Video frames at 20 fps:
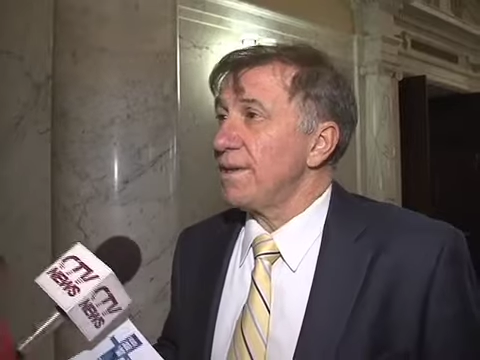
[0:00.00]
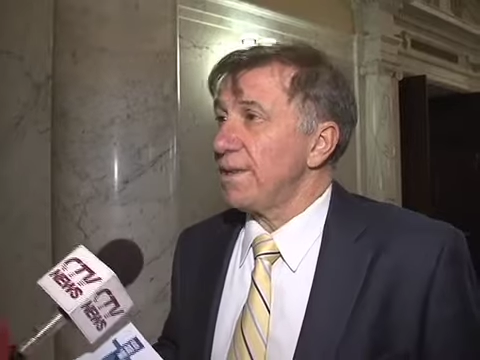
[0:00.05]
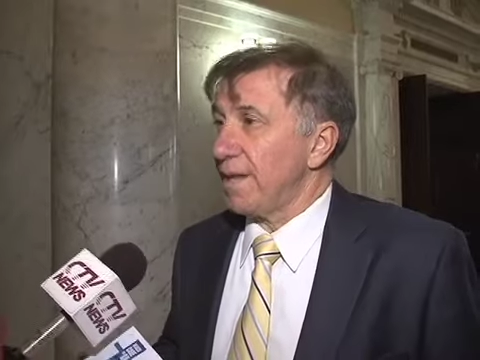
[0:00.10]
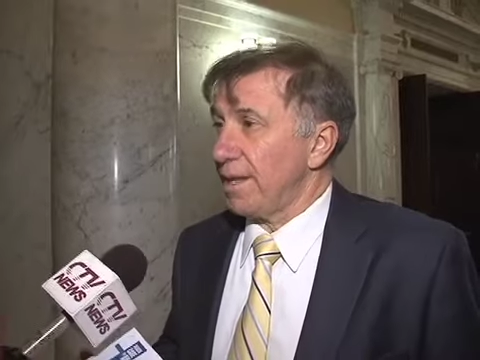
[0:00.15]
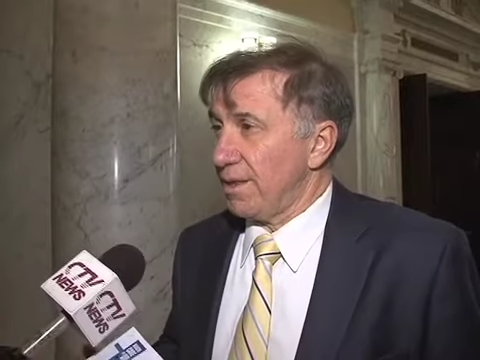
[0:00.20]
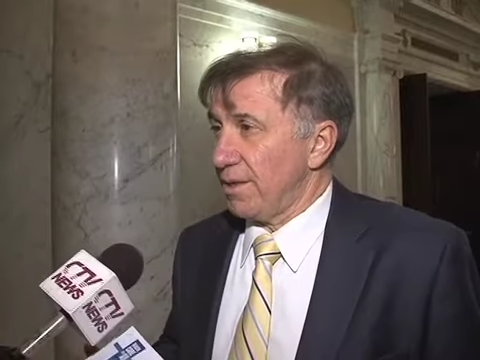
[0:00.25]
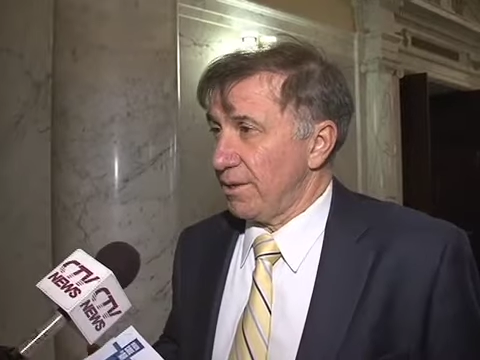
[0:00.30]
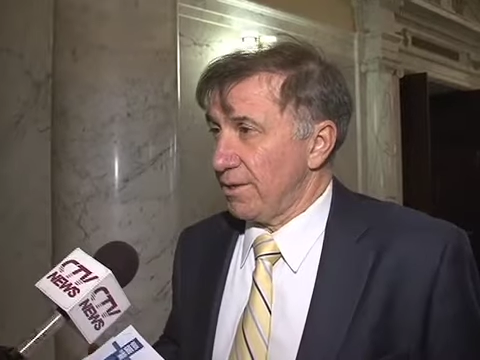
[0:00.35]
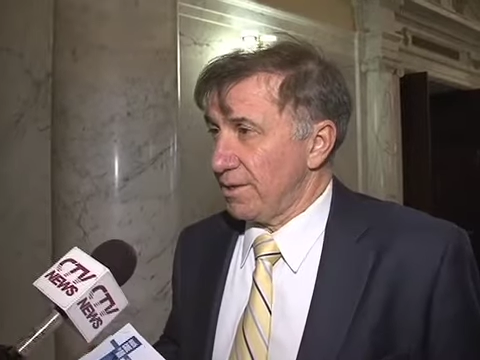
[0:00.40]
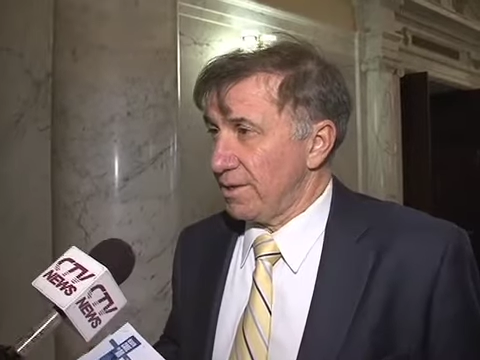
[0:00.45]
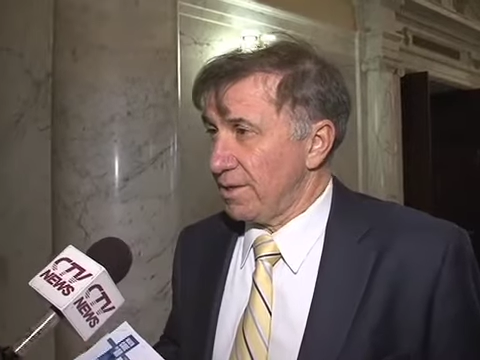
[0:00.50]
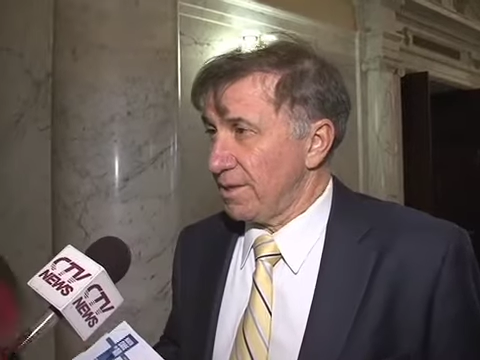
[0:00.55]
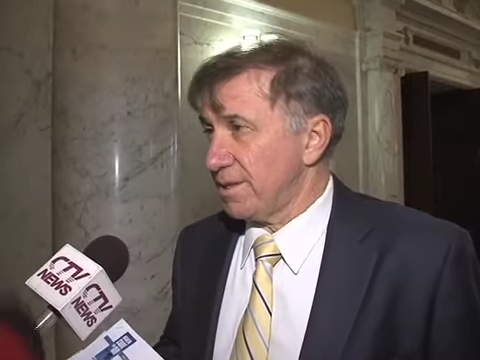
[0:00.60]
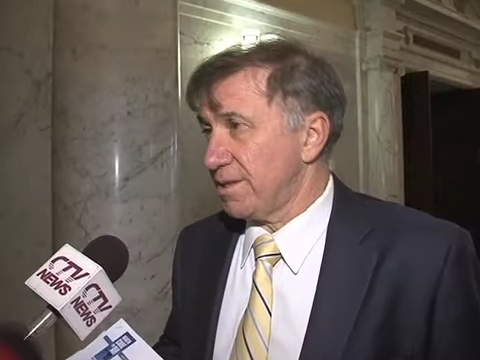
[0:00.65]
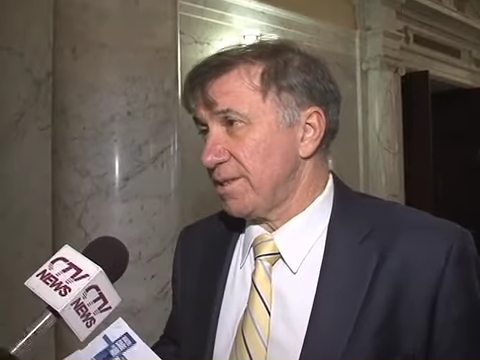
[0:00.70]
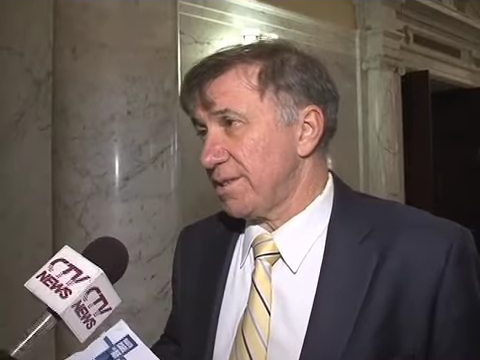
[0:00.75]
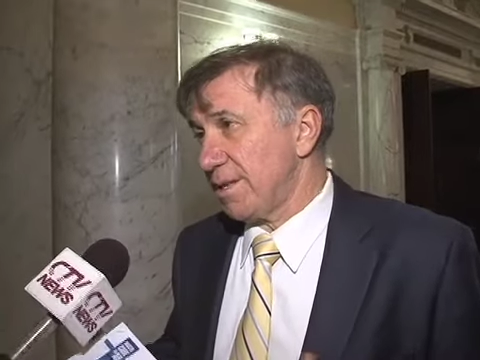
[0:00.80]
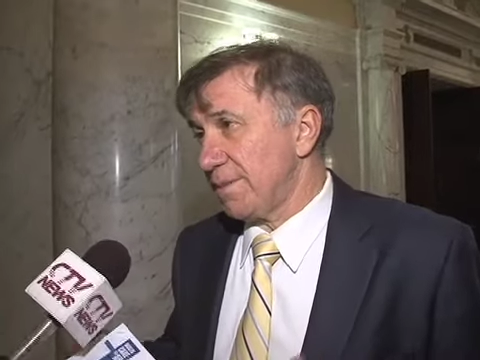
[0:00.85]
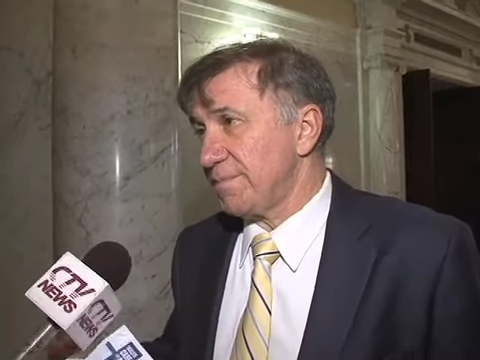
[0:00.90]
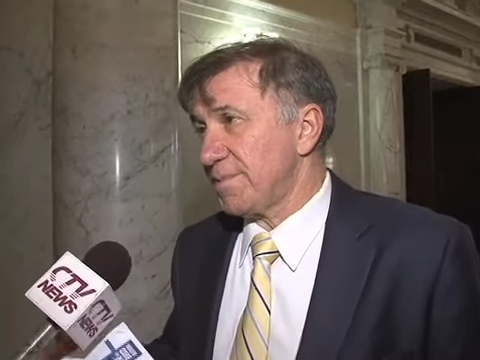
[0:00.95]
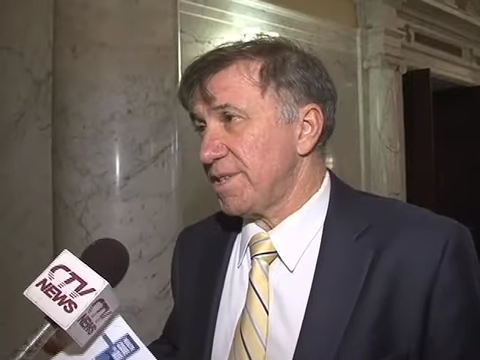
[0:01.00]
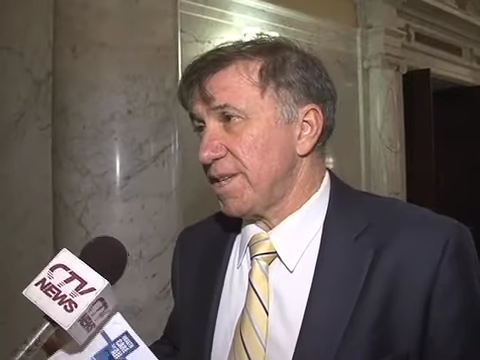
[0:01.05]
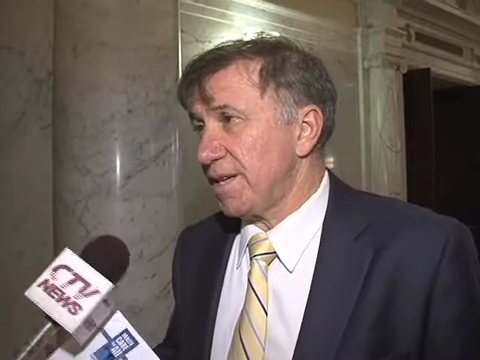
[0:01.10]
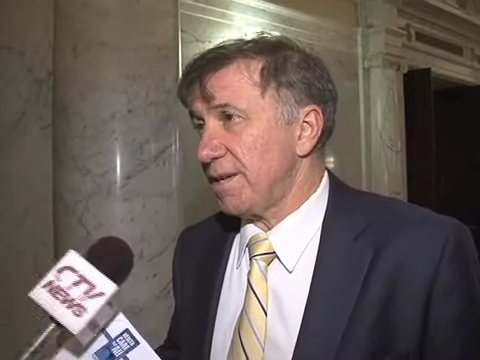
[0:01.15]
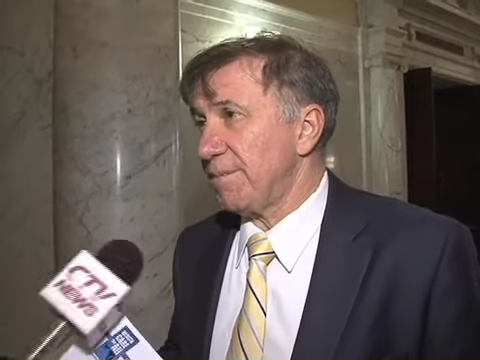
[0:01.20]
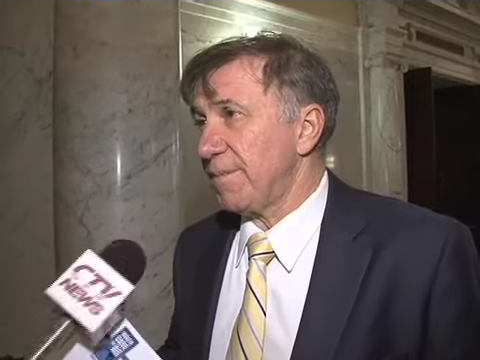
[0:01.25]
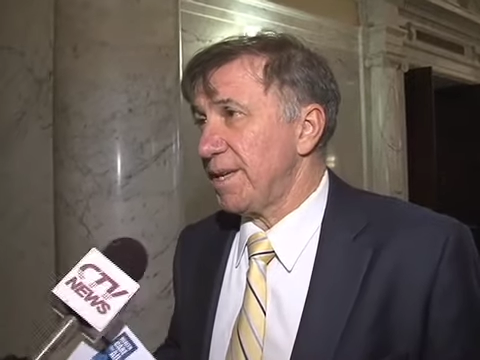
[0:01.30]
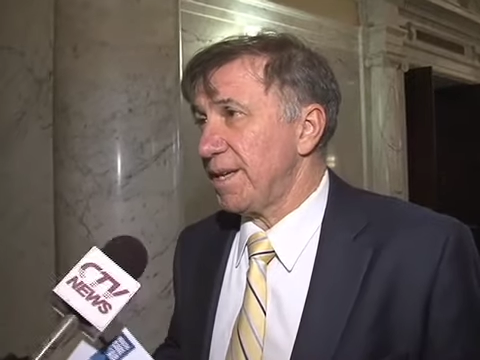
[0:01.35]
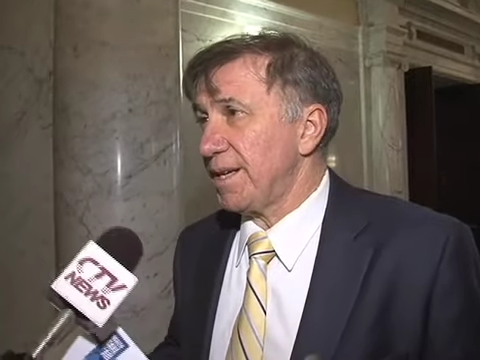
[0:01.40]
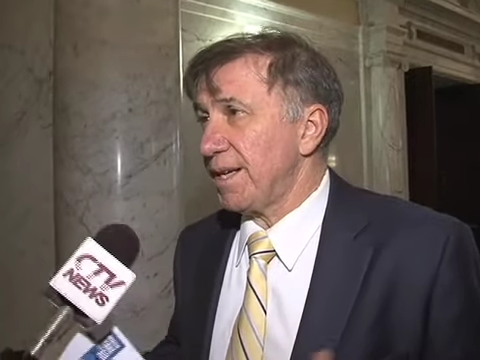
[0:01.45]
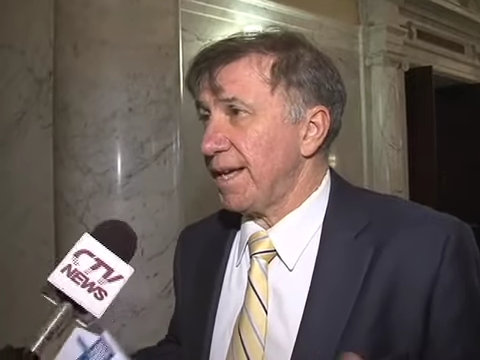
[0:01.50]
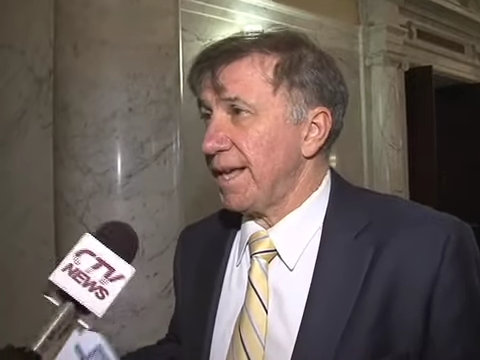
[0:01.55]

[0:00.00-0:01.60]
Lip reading: That there's some sentiment